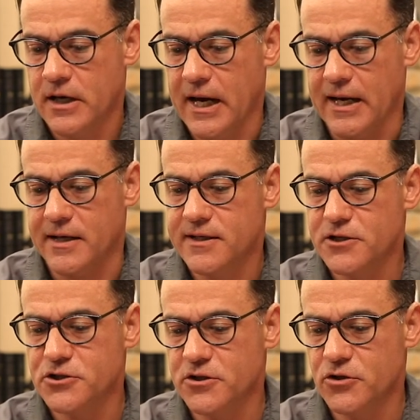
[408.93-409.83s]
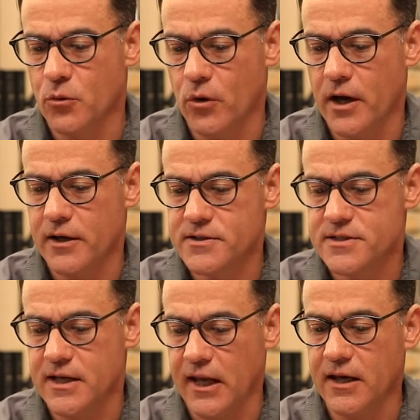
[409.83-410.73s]
In addition to what's
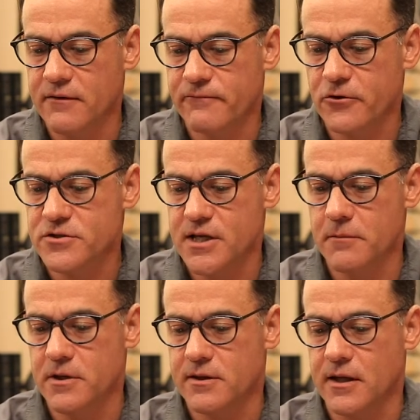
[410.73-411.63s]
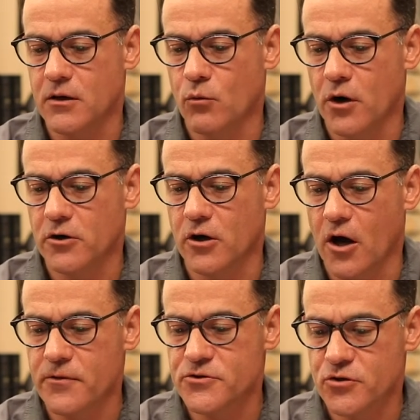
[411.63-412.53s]
in 1 Timothy, what are
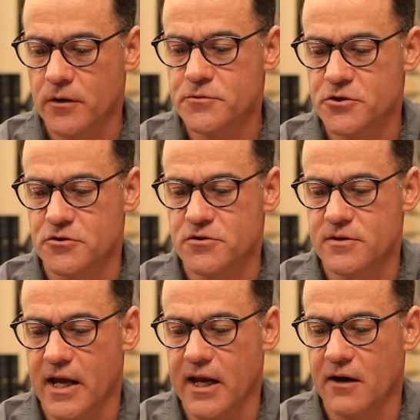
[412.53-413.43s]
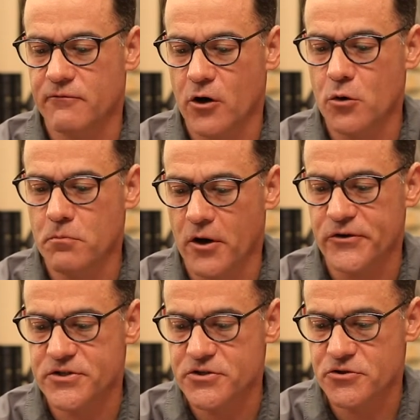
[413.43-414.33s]
other scriptures that can affirm
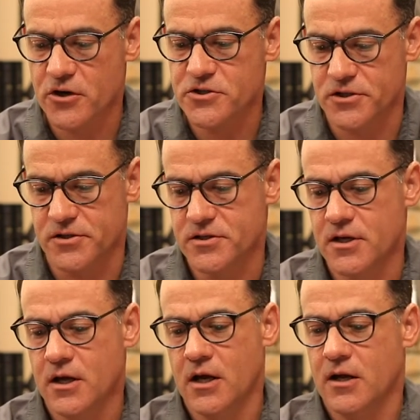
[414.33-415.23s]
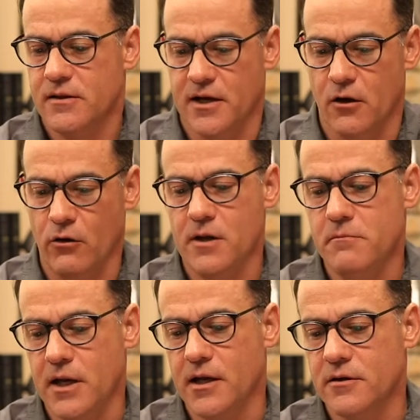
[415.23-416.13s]
Paul's instructions that only
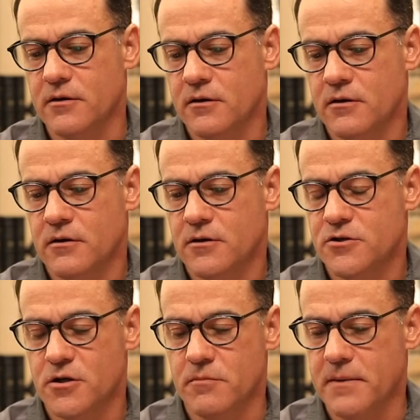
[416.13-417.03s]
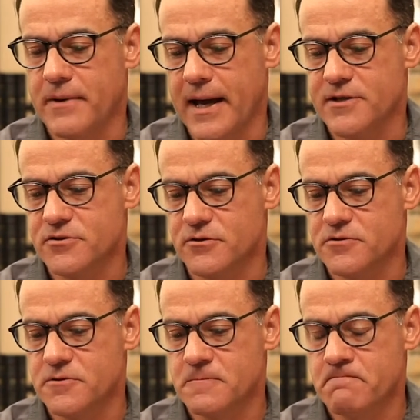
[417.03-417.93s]
men should be
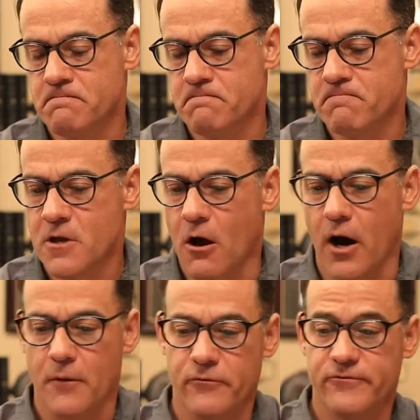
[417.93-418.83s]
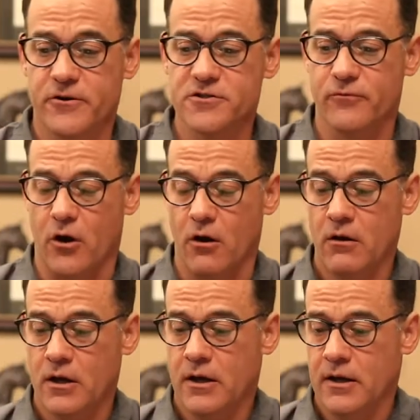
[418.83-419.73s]
pastors? All right, first of all,
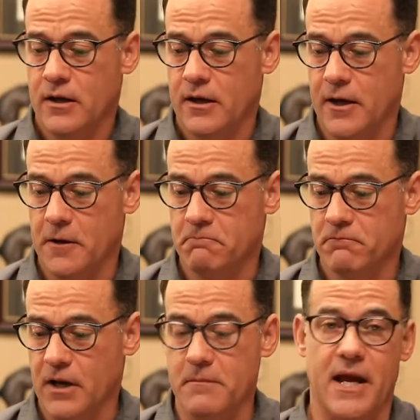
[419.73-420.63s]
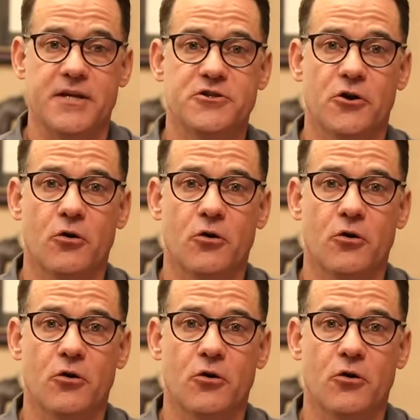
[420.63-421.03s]
um, let me answer your